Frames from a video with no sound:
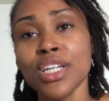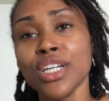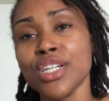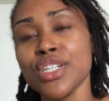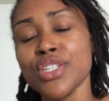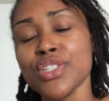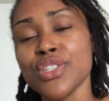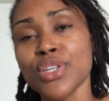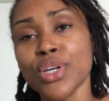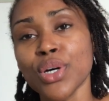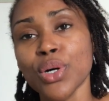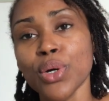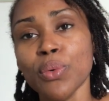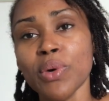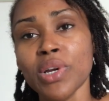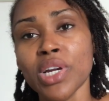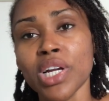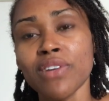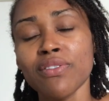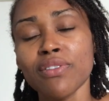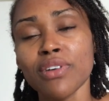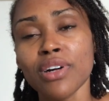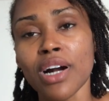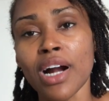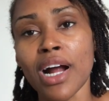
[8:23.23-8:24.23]
So
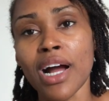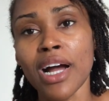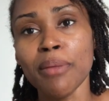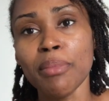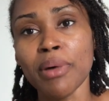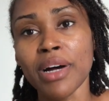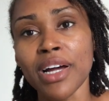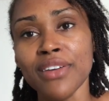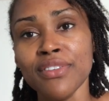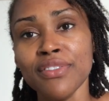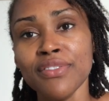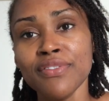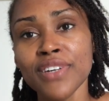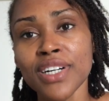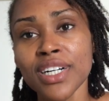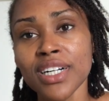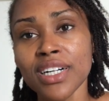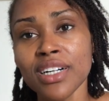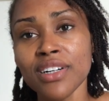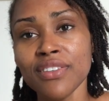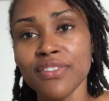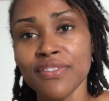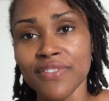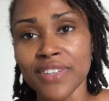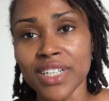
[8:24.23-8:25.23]
whenever I buy pho
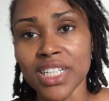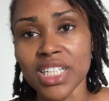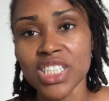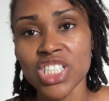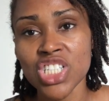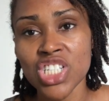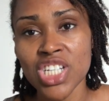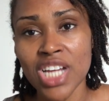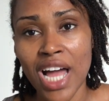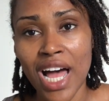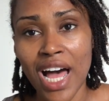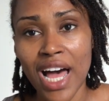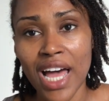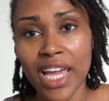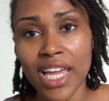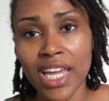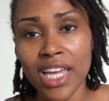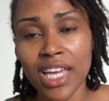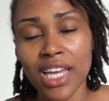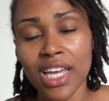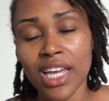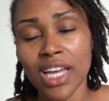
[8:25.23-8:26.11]
chai,